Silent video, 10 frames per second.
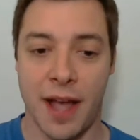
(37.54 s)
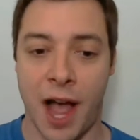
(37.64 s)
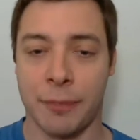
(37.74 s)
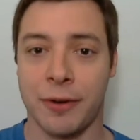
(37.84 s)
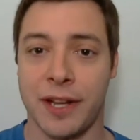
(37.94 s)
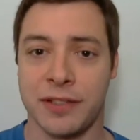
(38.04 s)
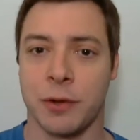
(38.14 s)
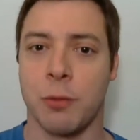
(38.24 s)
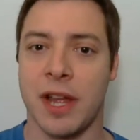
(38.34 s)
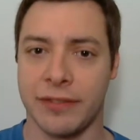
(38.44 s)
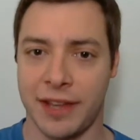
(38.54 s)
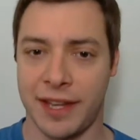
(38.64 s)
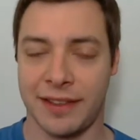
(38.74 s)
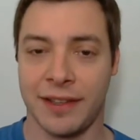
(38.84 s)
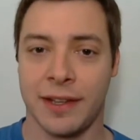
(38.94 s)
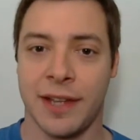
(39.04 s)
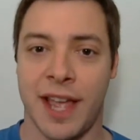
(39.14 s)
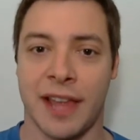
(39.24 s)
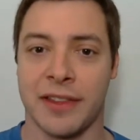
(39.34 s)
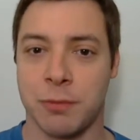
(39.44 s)
operates on a wavelength.
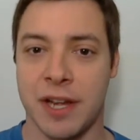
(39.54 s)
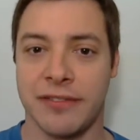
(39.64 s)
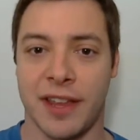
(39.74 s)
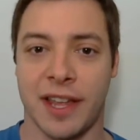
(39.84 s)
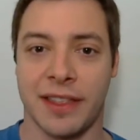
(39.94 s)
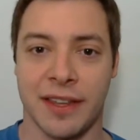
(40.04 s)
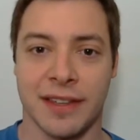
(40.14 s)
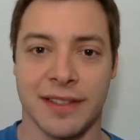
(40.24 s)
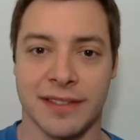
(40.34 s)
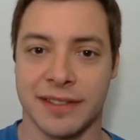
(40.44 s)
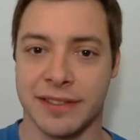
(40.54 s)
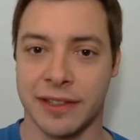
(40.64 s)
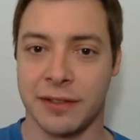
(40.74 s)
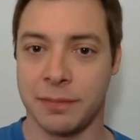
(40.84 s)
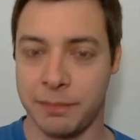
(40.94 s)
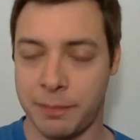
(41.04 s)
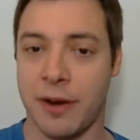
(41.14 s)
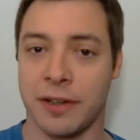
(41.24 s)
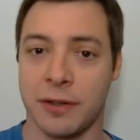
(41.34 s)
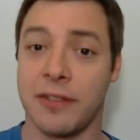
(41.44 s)
And this wavelength is this little
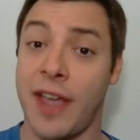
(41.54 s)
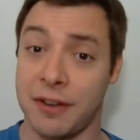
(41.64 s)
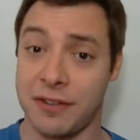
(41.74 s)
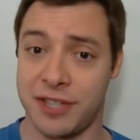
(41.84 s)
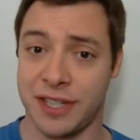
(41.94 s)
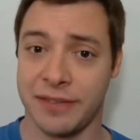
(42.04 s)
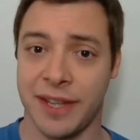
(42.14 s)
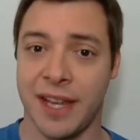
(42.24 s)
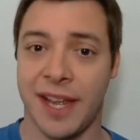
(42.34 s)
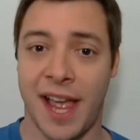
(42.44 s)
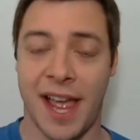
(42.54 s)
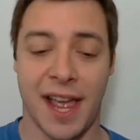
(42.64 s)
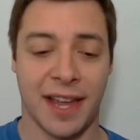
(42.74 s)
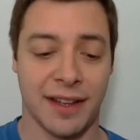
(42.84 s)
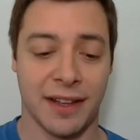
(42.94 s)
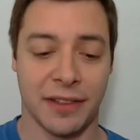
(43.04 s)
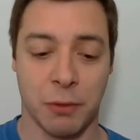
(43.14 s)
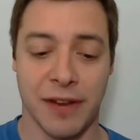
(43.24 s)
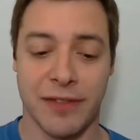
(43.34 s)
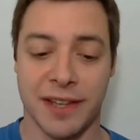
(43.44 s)
particle of energy. And the
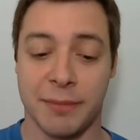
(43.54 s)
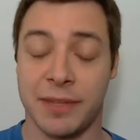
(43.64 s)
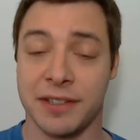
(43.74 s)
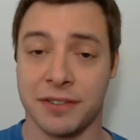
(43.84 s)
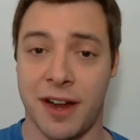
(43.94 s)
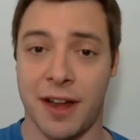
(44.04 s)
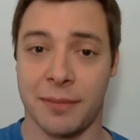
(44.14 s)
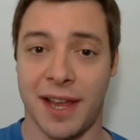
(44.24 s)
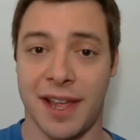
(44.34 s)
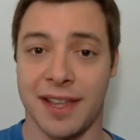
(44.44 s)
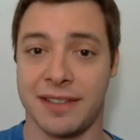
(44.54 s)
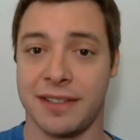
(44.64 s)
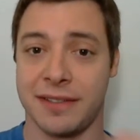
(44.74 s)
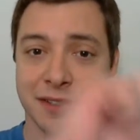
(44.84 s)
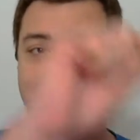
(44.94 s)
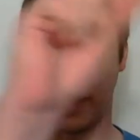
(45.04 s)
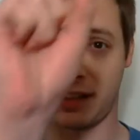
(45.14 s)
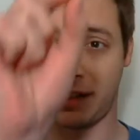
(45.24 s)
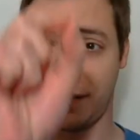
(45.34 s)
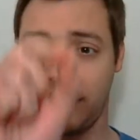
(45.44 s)
wavelength can be described as, just
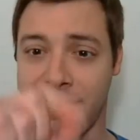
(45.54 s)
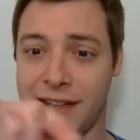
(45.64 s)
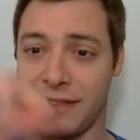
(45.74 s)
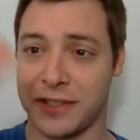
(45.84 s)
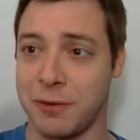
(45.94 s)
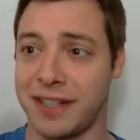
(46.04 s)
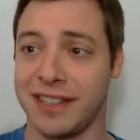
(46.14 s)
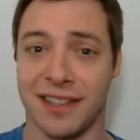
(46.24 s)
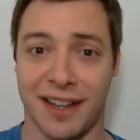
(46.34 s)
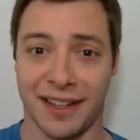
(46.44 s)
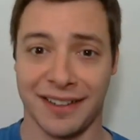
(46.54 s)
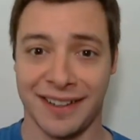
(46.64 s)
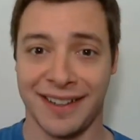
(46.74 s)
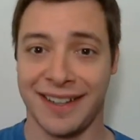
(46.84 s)
think of the squiggly line,